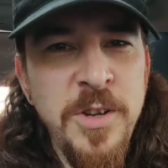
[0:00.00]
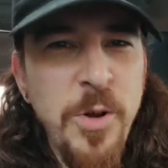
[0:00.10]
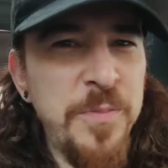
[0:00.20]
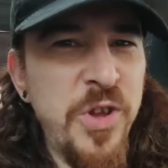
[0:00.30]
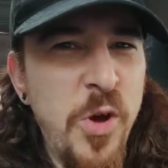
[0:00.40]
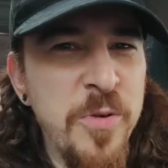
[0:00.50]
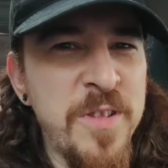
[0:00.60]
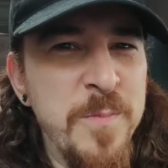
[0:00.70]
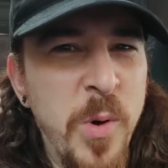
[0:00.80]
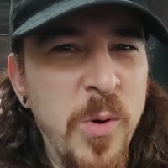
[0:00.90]
Crypto
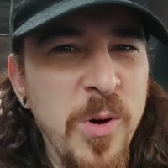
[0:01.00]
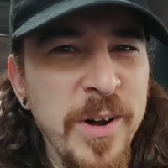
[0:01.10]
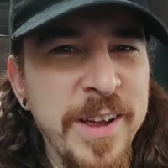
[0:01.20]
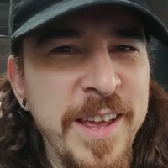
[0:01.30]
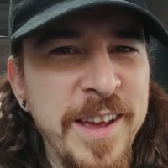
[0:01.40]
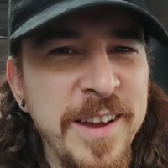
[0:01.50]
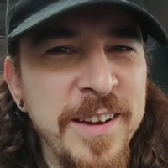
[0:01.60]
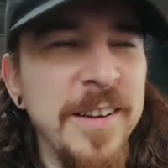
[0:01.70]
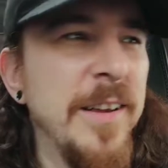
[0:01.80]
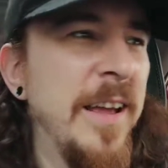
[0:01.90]
Spore
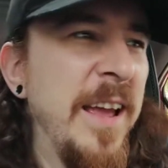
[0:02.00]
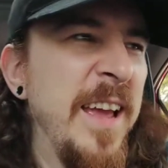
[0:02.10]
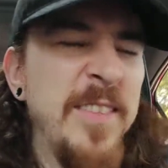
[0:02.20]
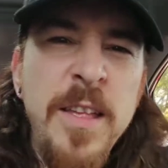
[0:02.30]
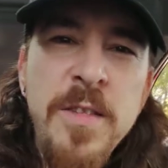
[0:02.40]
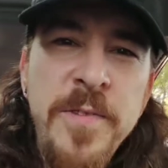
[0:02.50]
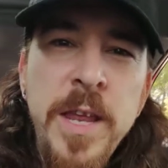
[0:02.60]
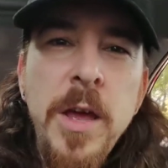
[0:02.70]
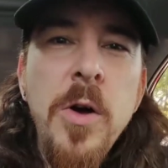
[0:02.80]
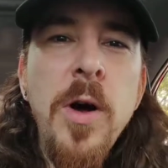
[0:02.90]
here. In this
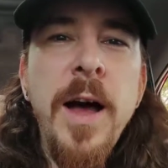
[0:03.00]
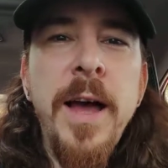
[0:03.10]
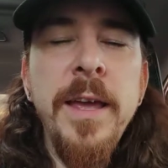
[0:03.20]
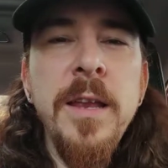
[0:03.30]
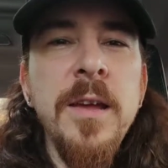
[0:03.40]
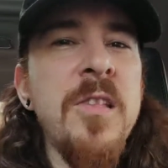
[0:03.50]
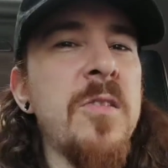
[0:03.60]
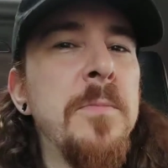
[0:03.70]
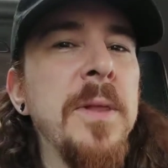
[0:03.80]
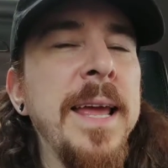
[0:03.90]
video, I'm going to
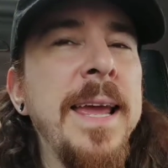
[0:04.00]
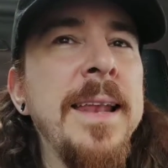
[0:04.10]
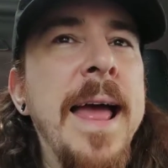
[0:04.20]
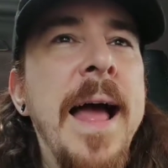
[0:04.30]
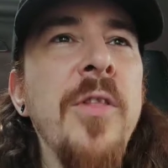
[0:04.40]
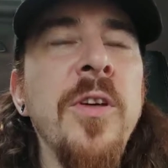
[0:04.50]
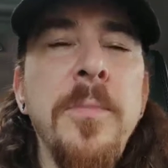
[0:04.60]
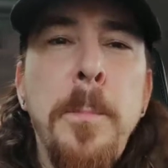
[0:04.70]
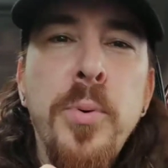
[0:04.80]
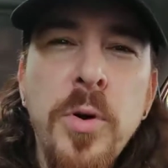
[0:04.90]
explain how
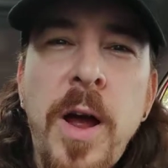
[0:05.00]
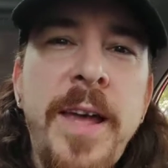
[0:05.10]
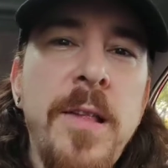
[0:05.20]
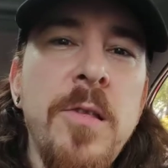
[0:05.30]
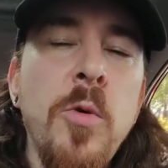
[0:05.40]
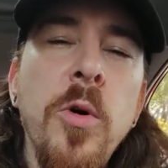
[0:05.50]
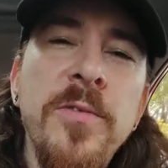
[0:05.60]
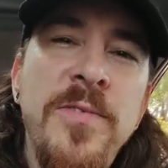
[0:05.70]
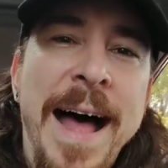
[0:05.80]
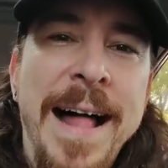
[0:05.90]
the price or
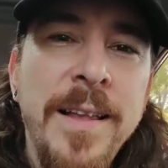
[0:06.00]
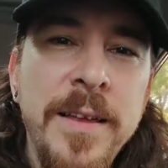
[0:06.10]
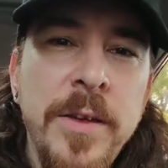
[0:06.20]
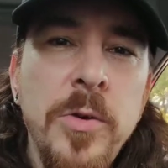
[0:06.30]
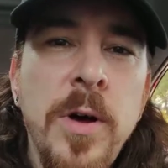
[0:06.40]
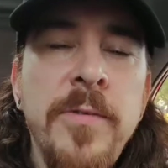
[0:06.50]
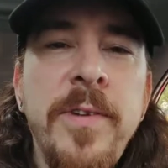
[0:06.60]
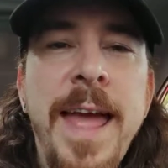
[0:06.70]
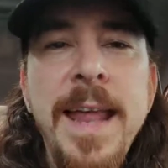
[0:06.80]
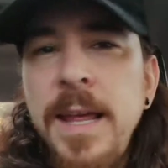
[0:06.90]
value
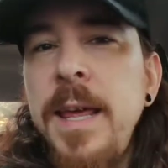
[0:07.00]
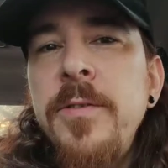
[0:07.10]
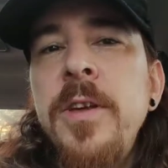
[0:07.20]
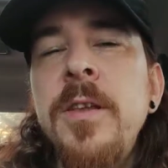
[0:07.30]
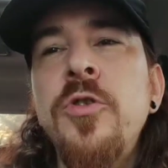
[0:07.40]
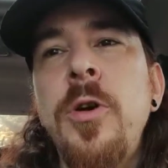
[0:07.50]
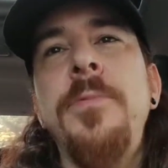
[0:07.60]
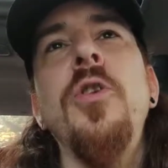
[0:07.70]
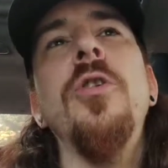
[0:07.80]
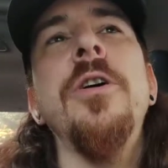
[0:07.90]
of any given
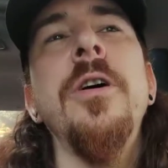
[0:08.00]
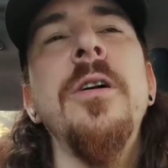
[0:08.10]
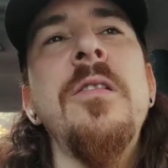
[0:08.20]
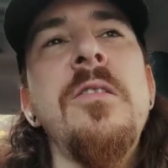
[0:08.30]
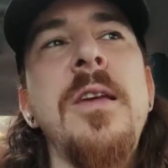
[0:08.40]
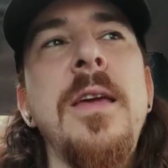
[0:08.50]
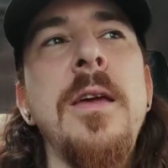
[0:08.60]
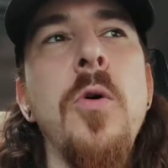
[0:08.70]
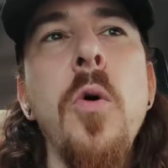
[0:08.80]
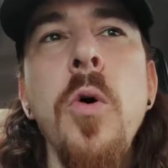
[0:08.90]

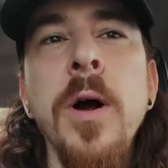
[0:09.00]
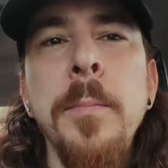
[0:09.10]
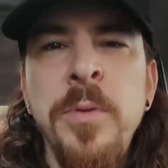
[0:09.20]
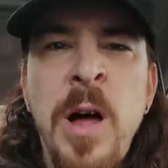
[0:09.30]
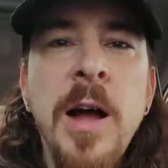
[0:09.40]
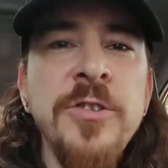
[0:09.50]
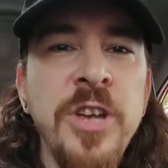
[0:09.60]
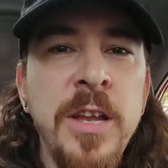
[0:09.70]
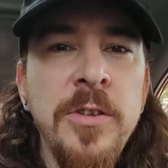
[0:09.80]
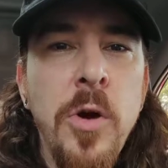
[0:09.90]
cryptocurrency or a
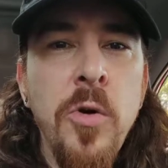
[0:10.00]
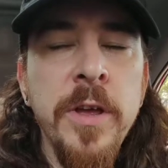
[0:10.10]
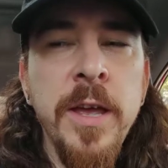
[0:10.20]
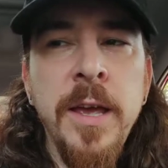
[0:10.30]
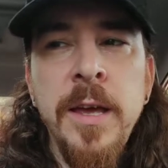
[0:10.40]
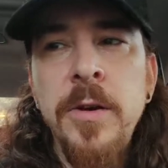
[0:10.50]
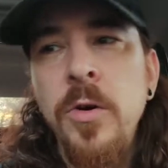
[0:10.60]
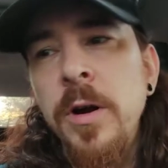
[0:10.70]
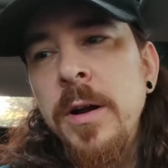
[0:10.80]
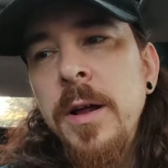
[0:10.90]
blockchain token
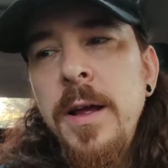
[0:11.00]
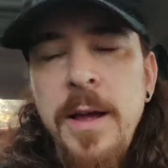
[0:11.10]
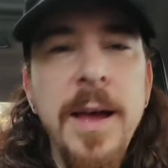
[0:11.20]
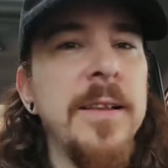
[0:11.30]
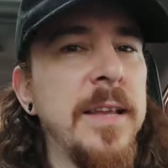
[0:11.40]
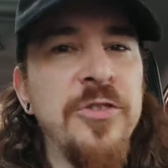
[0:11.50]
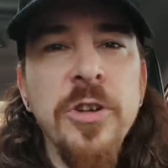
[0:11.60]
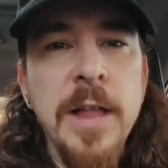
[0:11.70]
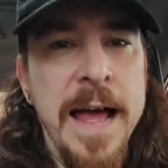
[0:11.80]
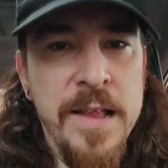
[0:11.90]
or
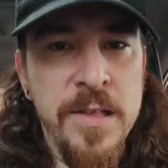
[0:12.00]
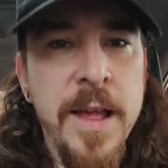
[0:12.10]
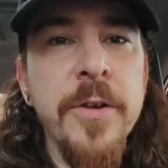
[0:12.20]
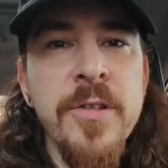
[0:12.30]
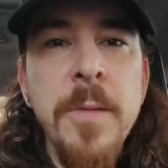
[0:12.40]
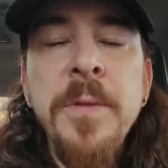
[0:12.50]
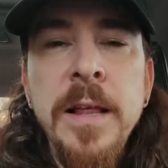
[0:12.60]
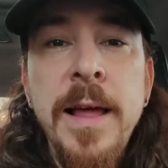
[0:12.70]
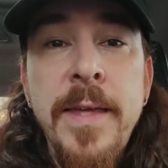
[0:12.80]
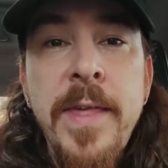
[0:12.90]
digital asset or something
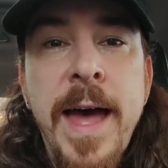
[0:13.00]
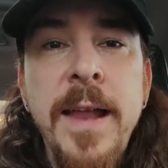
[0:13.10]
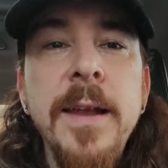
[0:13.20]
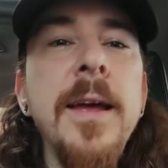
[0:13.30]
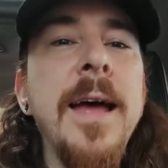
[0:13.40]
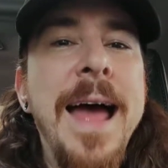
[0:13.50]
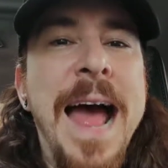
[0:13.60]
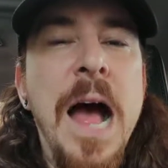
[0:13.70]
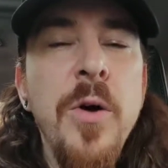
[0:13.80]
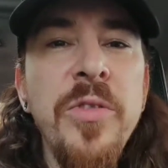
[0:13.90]
like that,
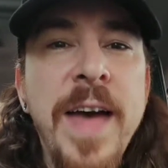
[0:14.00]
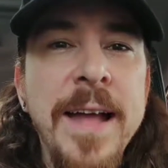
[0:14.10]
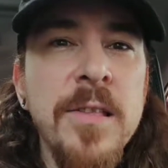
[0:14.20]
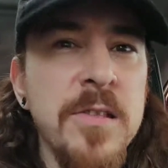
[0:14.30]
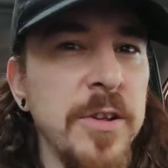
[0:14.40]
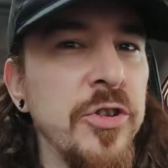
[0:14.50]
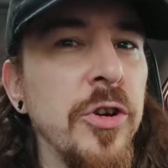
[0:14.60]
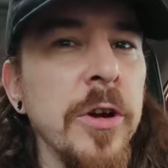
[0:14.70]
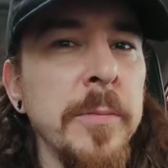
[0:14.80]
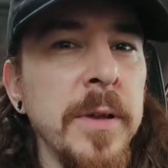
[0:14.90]
how that's
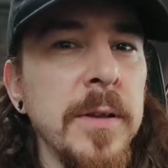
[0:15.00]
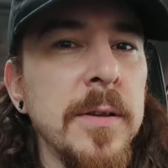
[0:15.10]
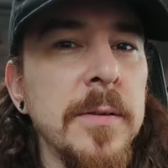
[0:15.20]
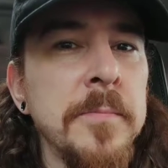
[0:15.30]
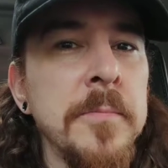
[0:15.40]
determined.